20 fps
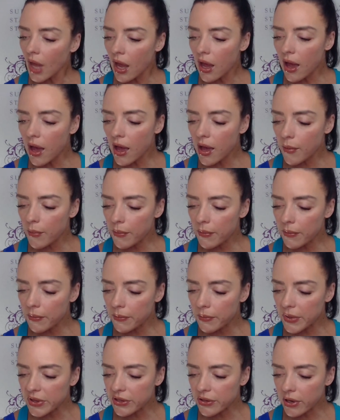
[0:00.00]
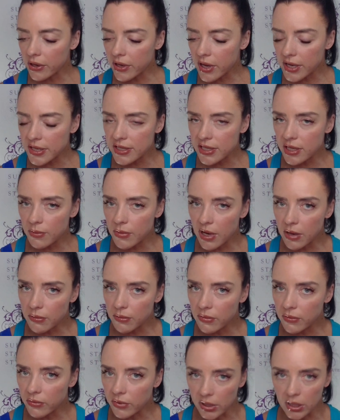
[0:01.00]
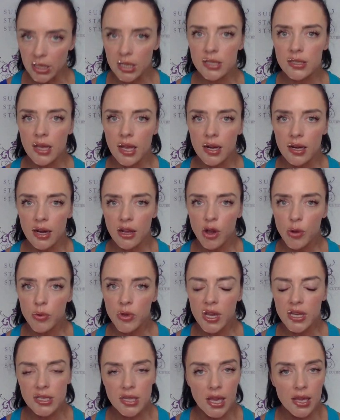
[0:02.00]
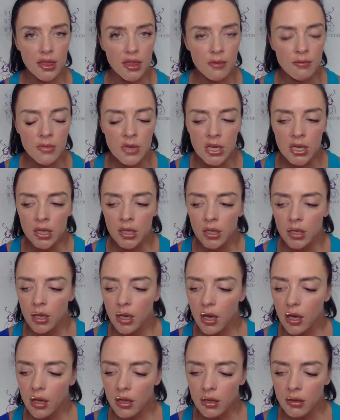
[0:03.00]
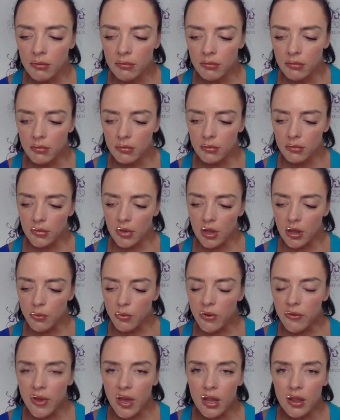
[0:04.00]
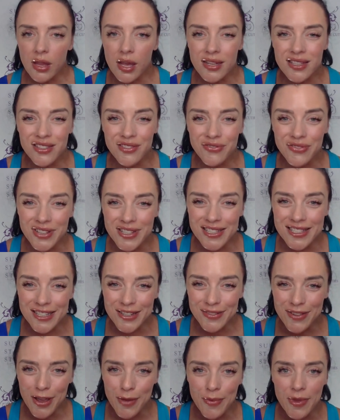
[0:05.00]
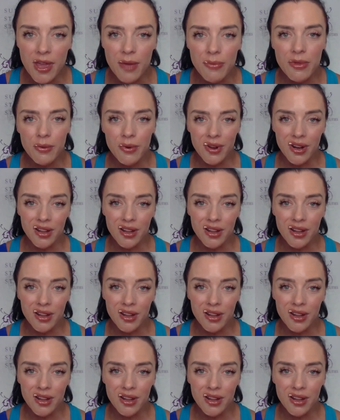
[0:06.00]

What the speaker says: But they're all custom and I'm really excited. I hope you guys like them. And then we've got lots of fun stuff coming up that we're